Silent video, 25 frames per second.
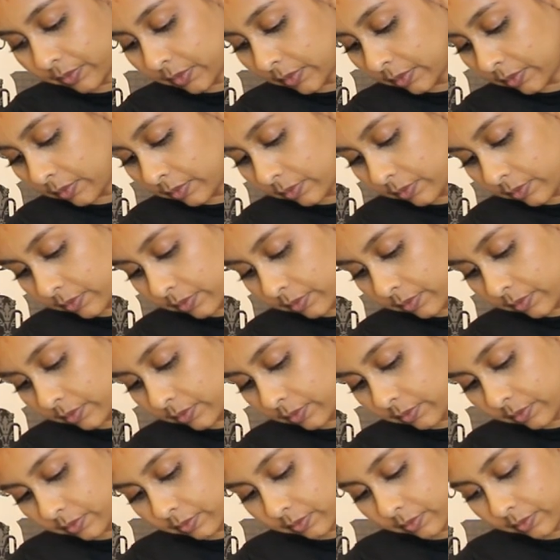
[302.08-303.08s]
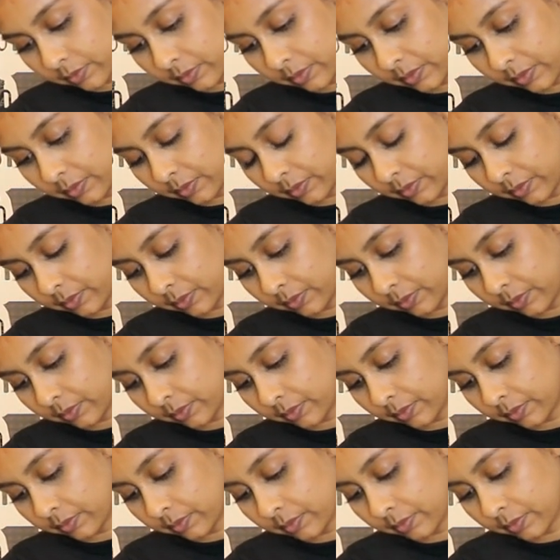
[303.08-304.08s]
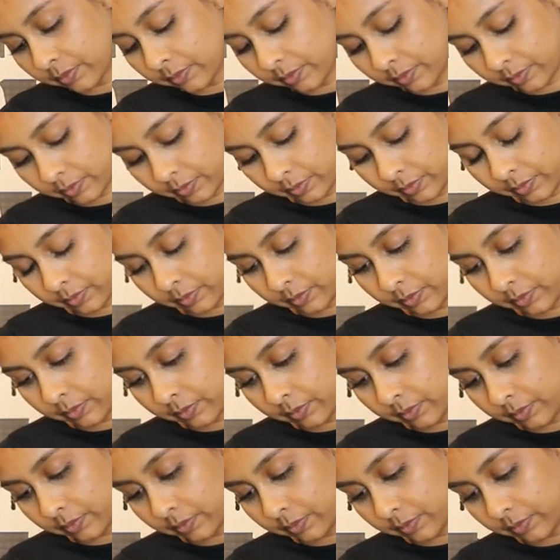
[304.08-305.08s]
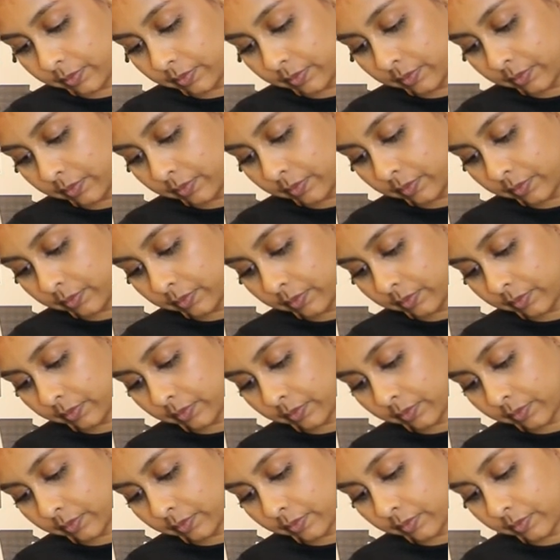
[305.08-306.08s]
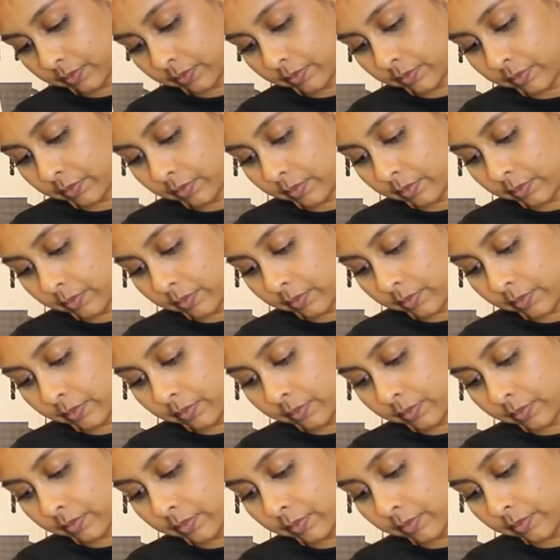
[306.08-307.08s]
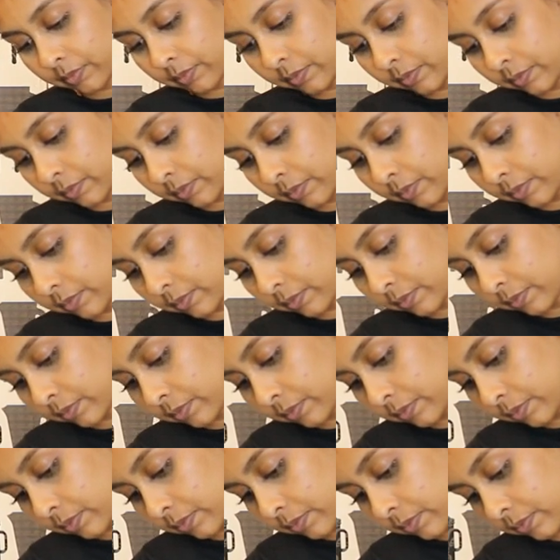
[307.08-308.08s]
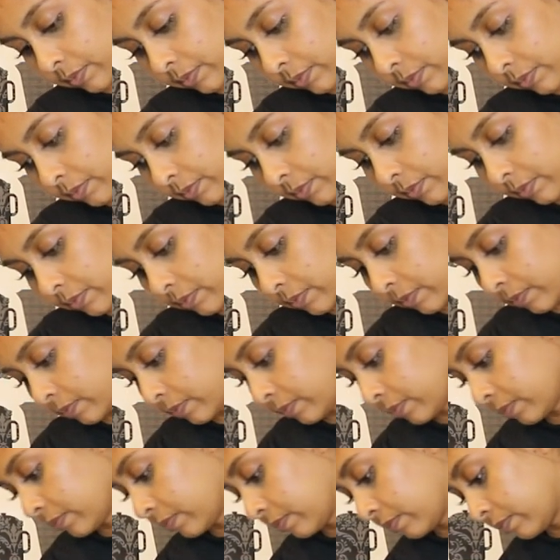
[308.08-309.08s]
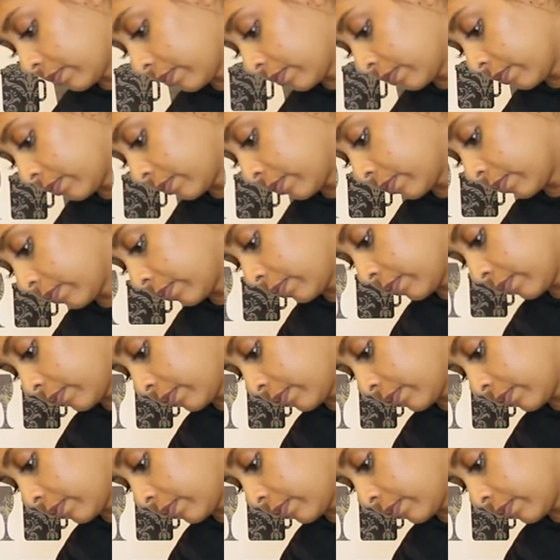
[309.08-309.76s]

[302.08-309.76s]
(silence)